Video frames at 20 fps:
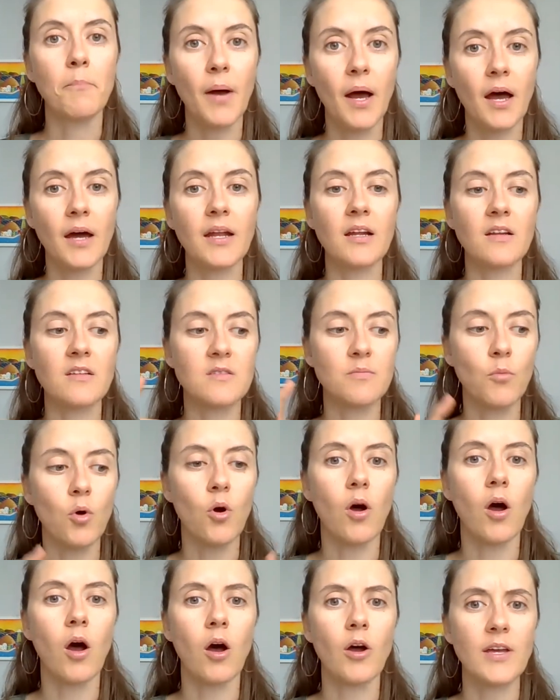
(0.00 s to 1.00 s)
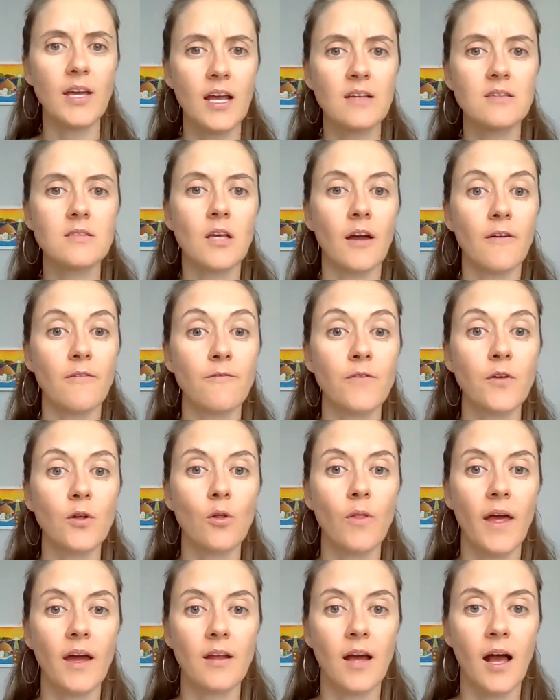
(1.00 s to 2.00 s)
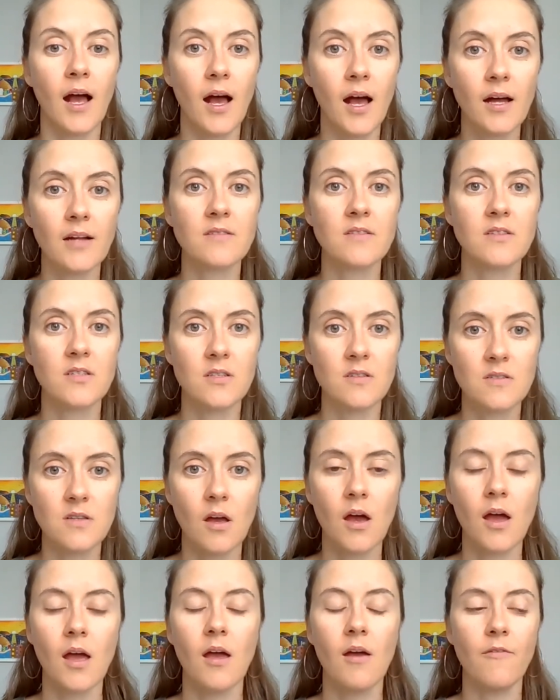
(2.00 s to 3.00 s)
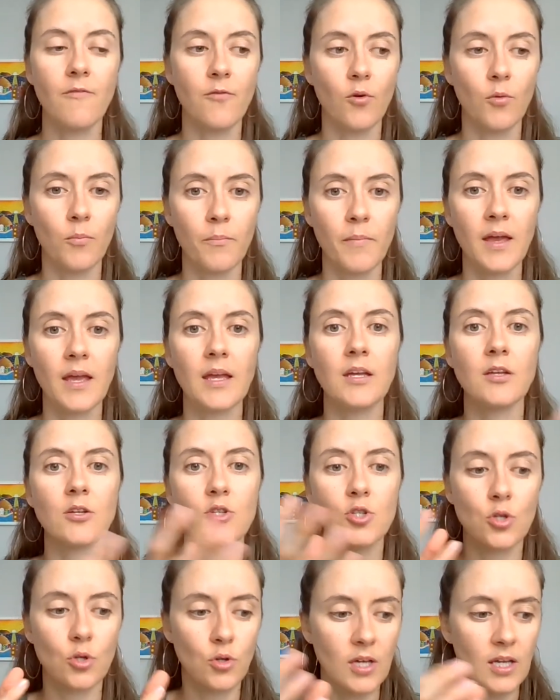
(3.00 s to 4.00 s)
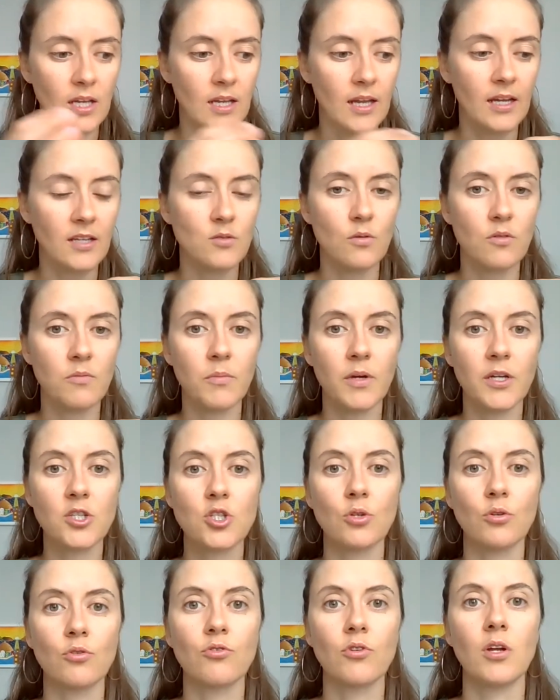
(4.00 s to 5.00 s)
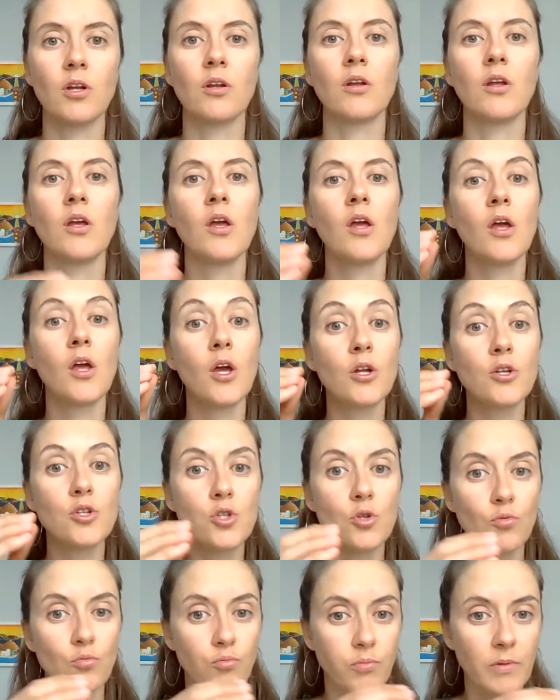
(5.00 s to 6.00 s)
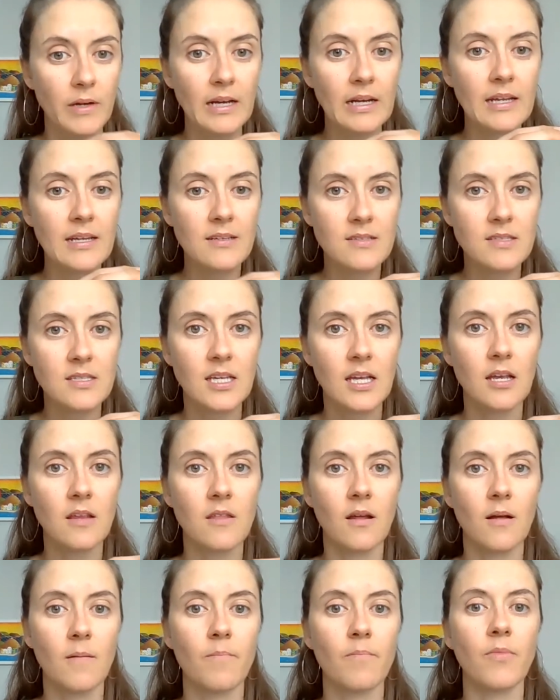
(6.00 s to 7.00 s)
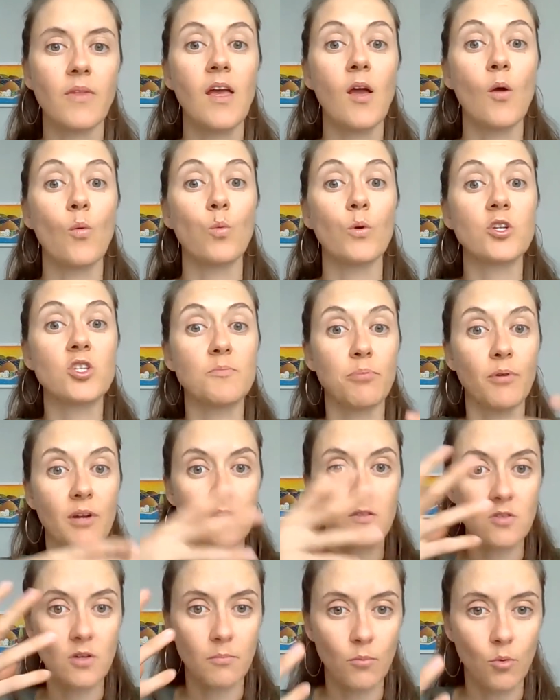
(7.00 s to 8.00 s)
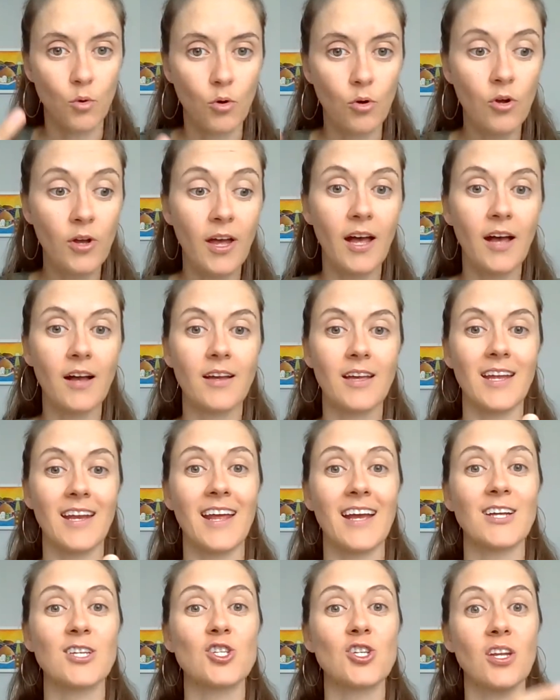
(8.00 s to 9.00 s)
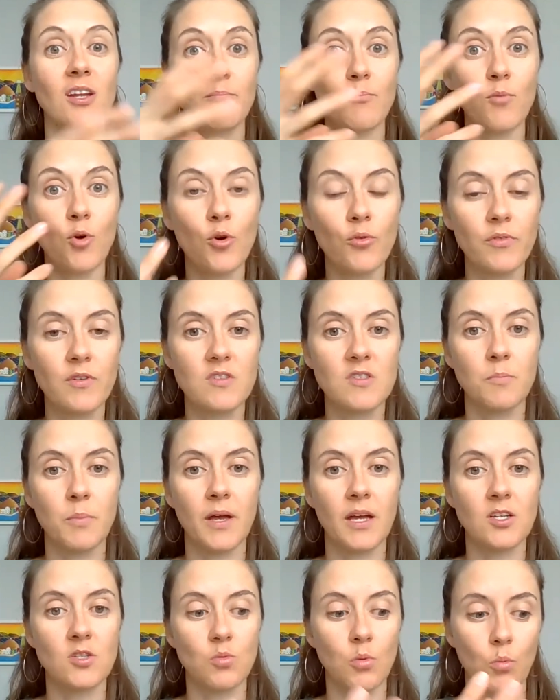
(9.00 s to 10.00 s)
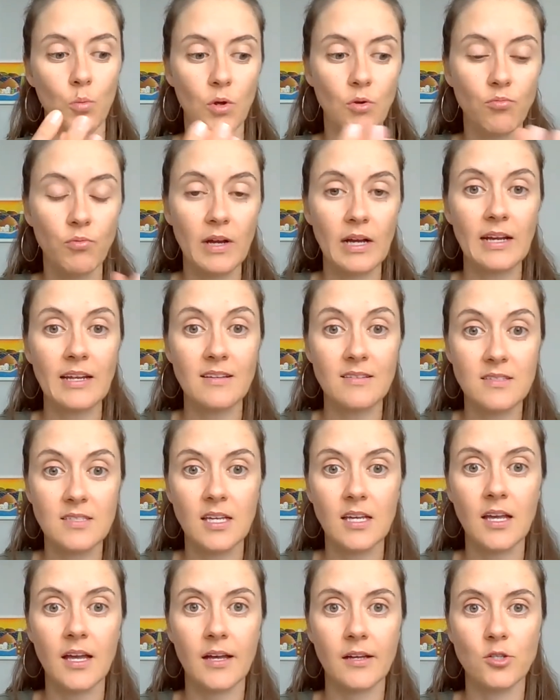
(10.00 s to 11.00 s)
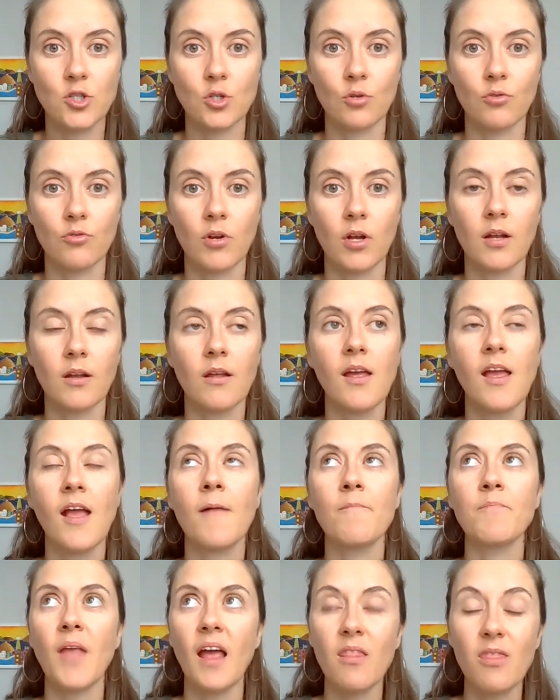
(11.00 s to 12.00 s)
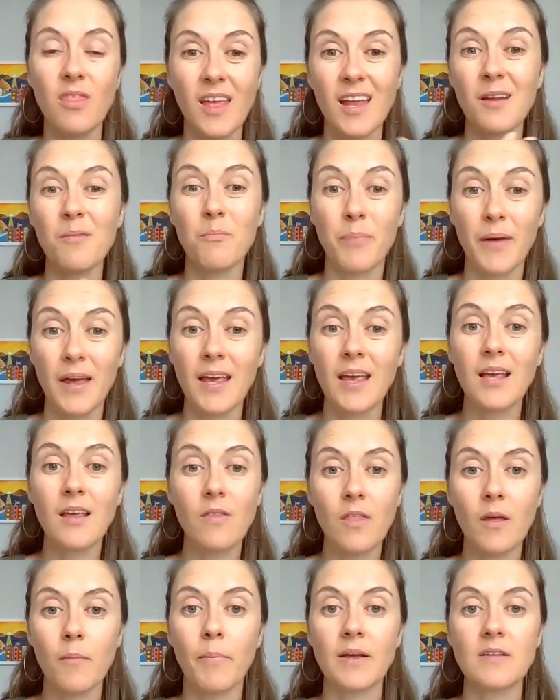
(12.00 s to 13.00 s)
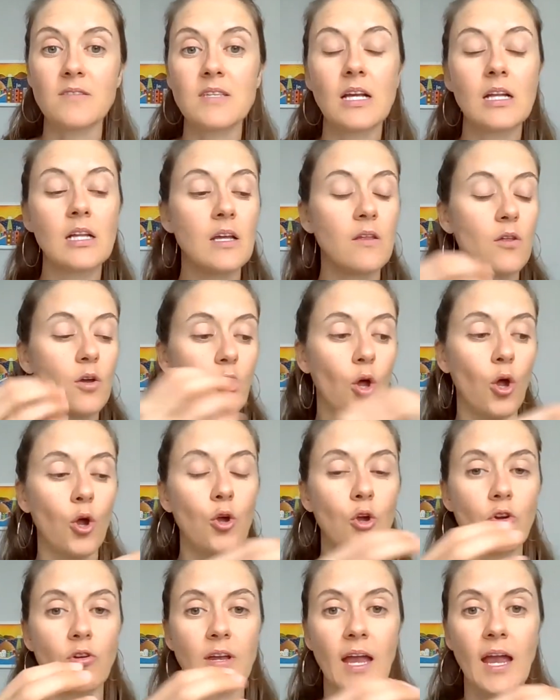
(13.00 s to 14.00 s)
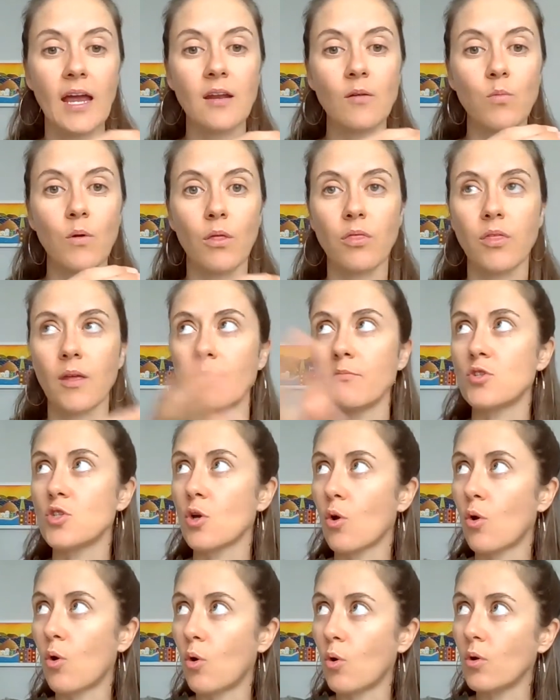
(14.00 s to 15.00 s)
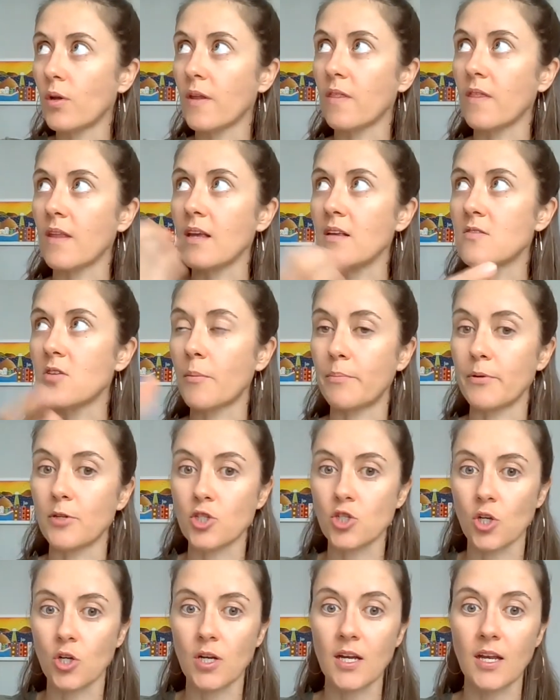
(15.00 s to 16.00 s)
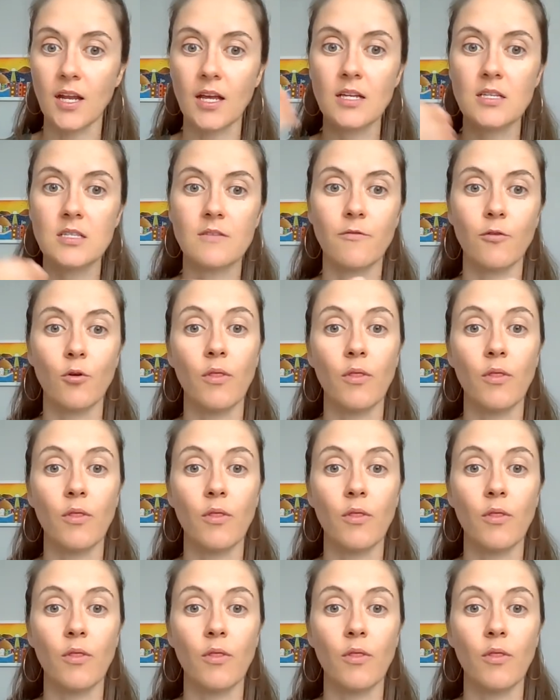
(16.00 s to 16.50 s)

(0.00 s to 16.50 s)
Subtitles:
But it's more, oh yes, I feel that heart's desire for me to connect with my children, to really see them, which brings on more heart connection and more respect when we really see our children. And then being basically the co-creator with them to call in these opportunities